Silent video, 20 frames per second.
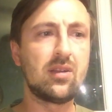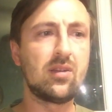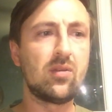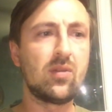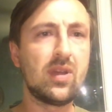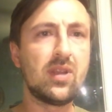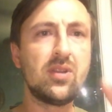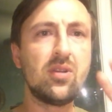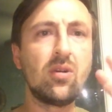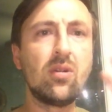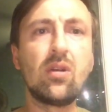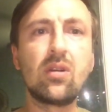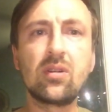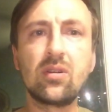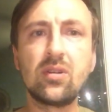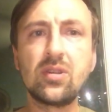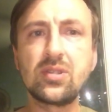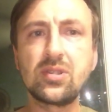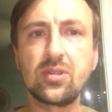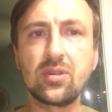It no
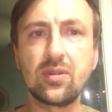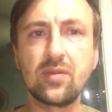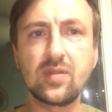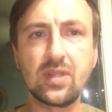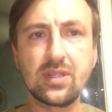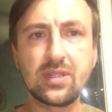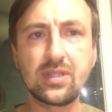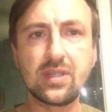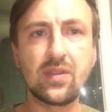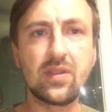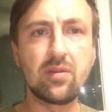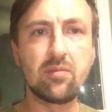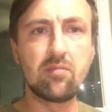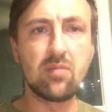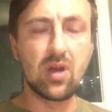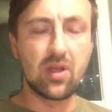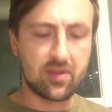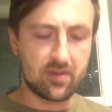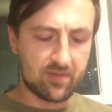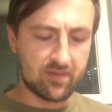longer serves us in the
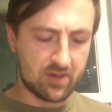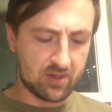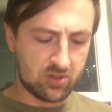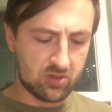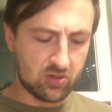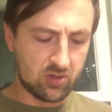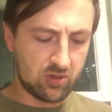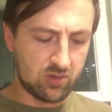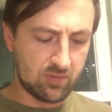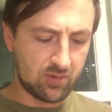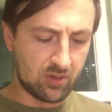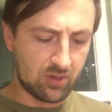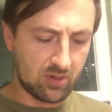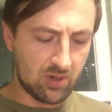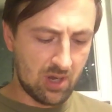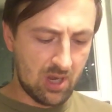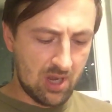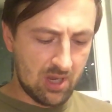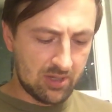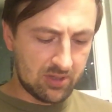month of October.
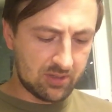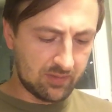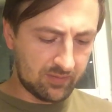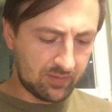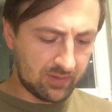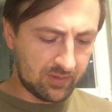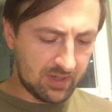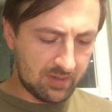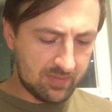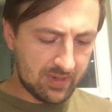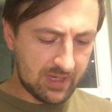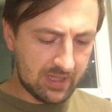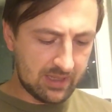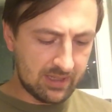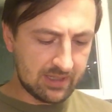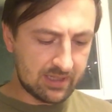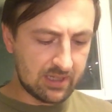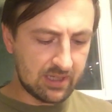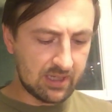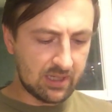So for anybody
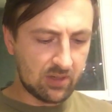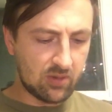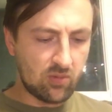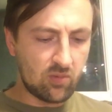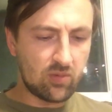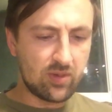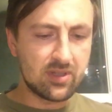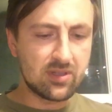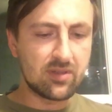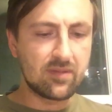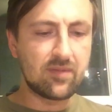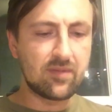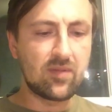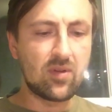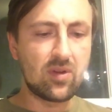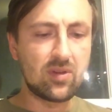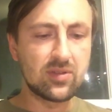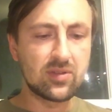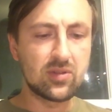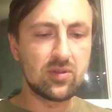listening, what is a
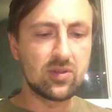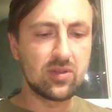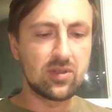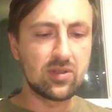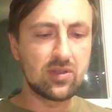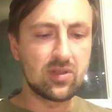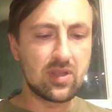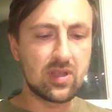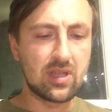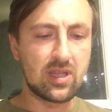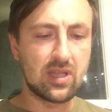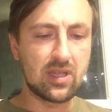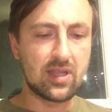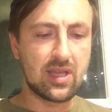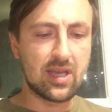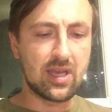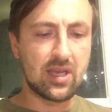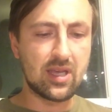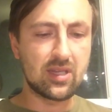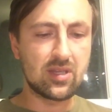falsehood
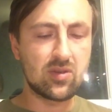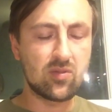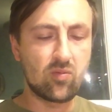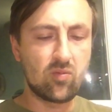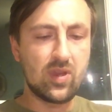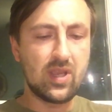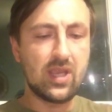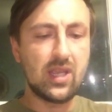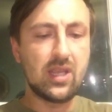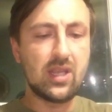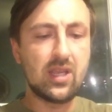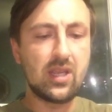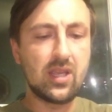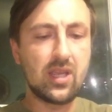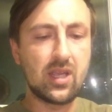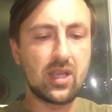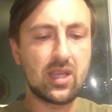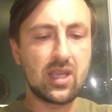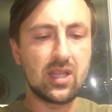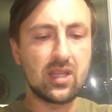that we
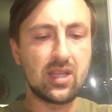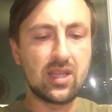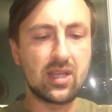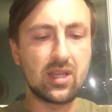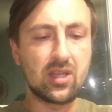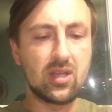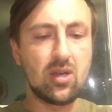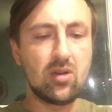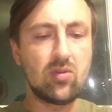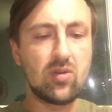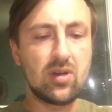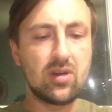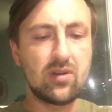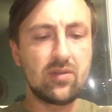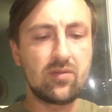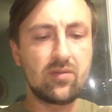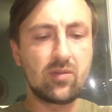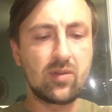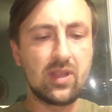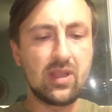can let go
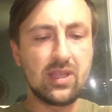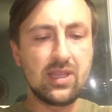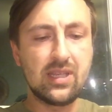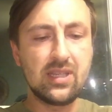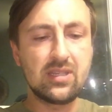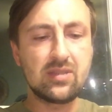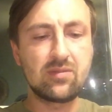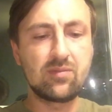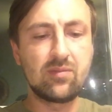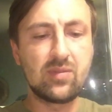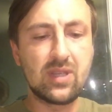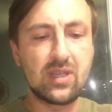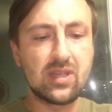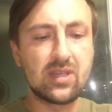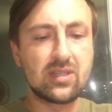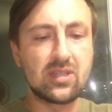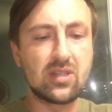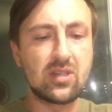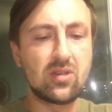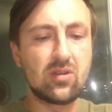of, release,
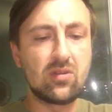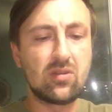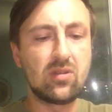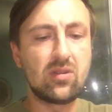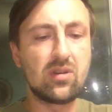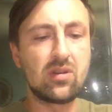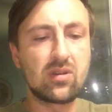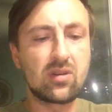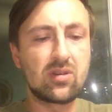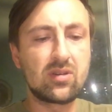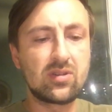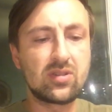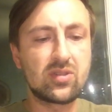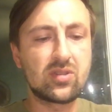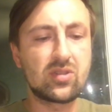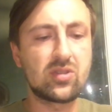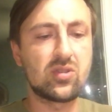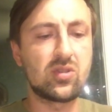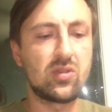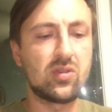because it no longer
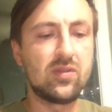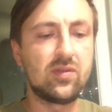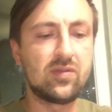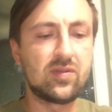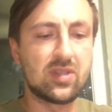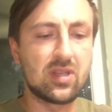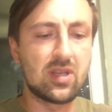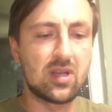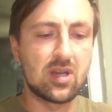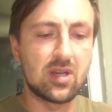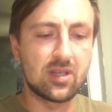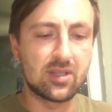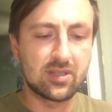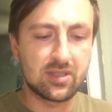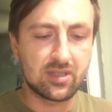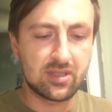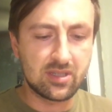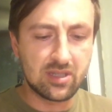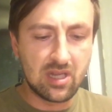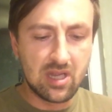serves
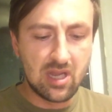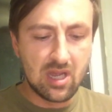us?